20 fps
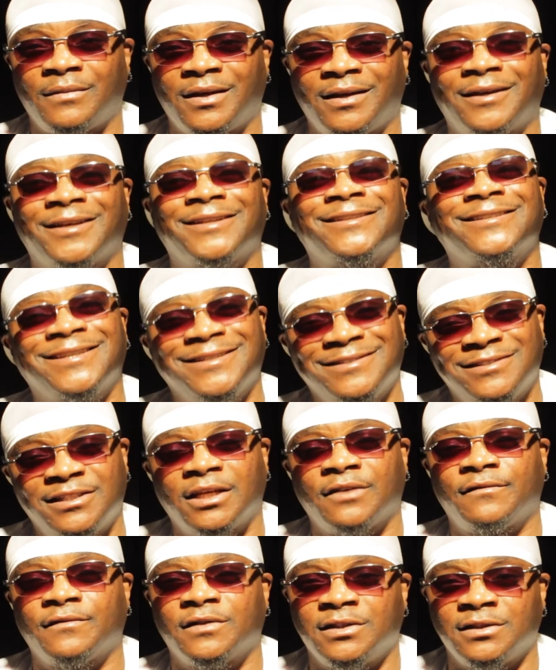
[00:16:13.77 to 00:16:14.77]
man, he
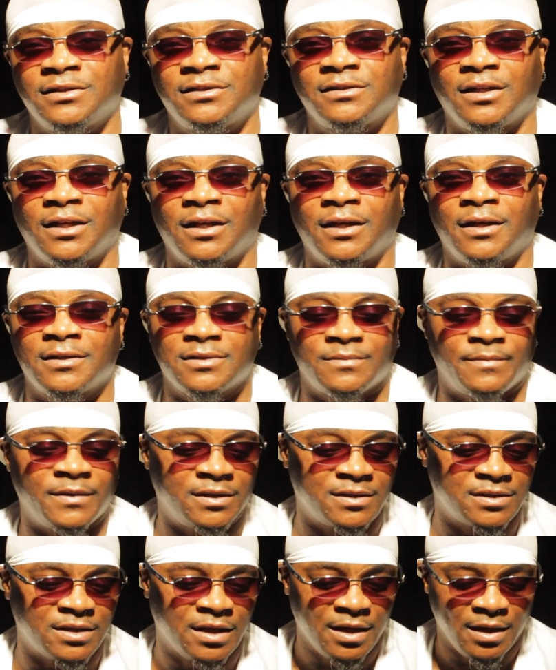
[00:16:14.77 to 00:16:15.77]
definitely took care of his
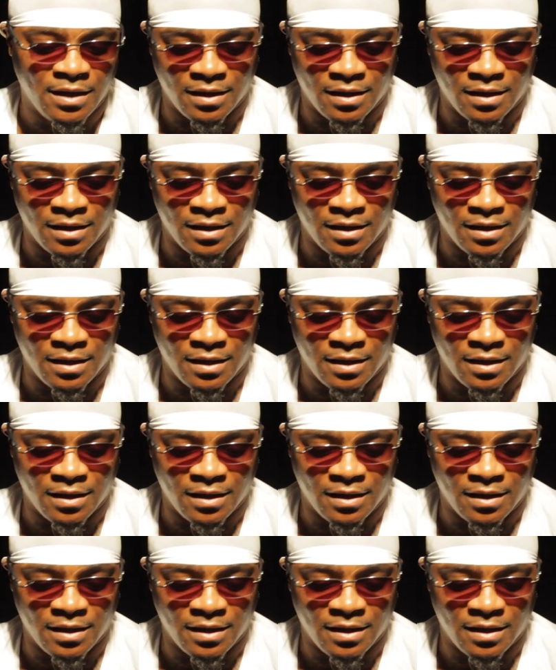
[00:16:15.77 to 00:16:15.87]
business.